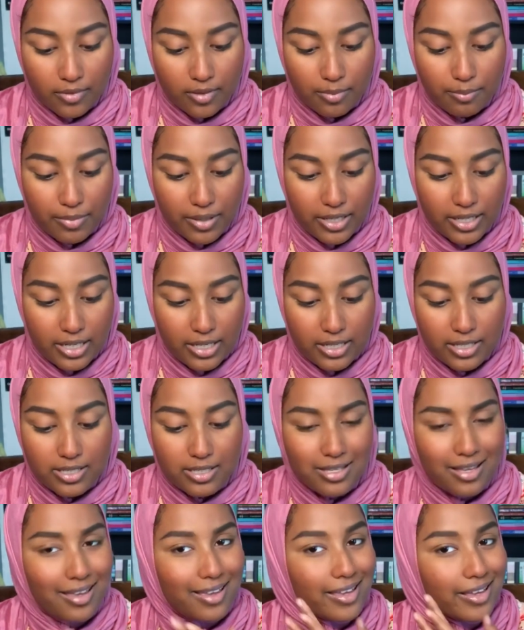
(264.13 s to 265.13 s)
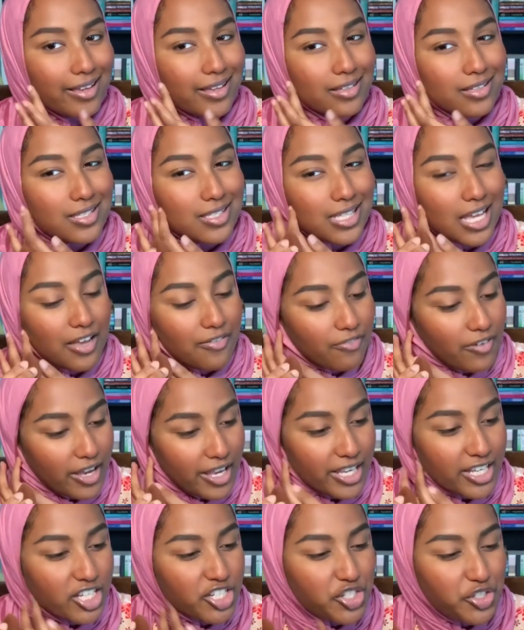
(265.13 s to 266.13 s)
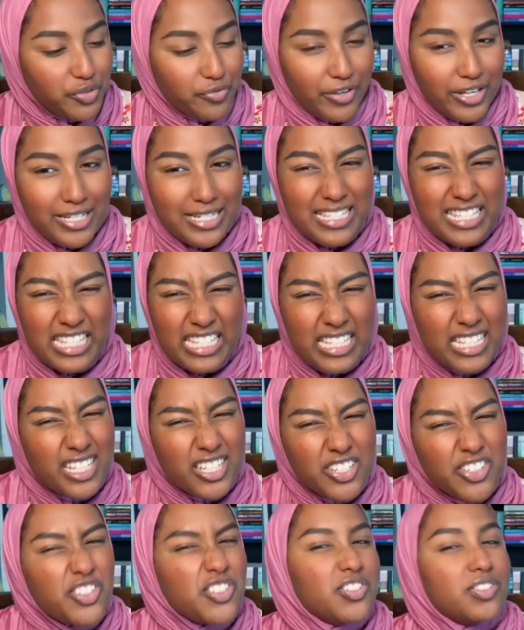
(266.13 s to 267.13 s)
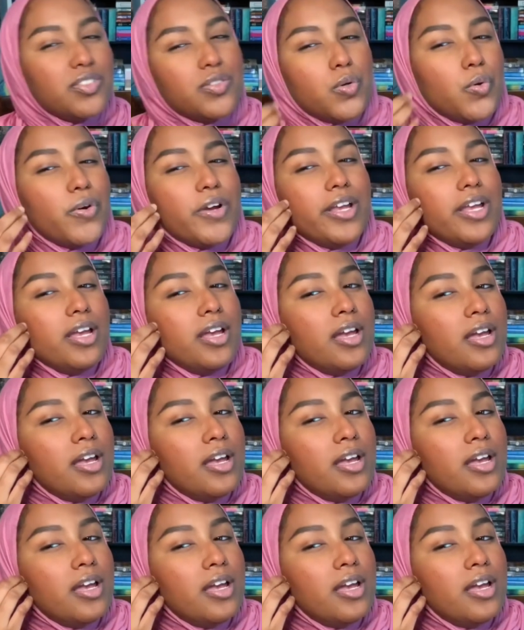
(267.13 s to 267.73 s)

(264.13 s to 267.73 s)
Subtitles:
But it is a sci-fi-ish, fantasy-ish story